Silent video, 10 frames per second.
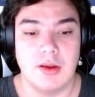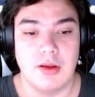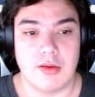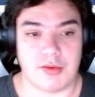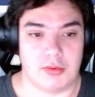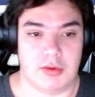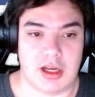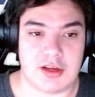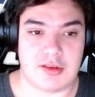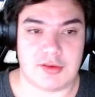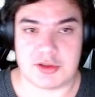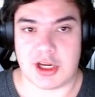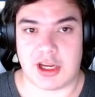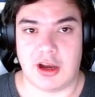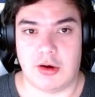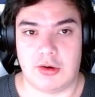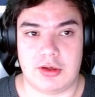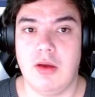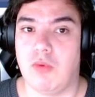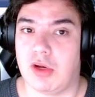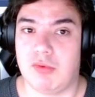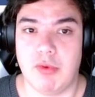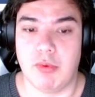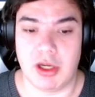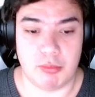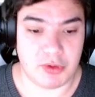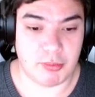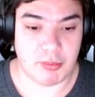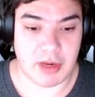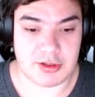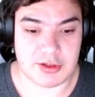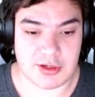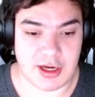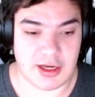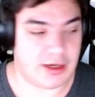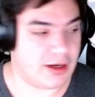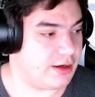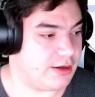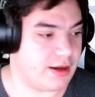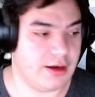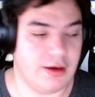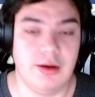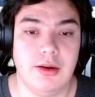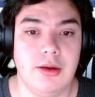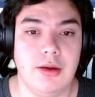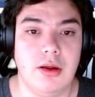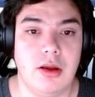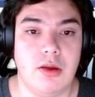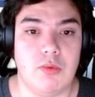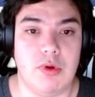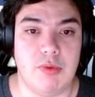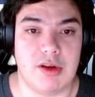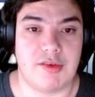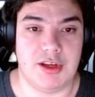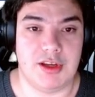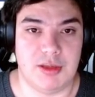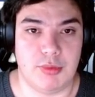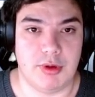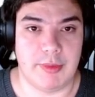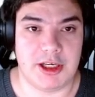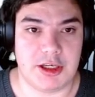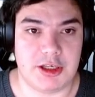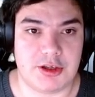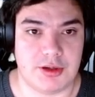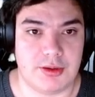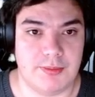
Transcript: So let's check out what we will implement today and then we will see the implementation.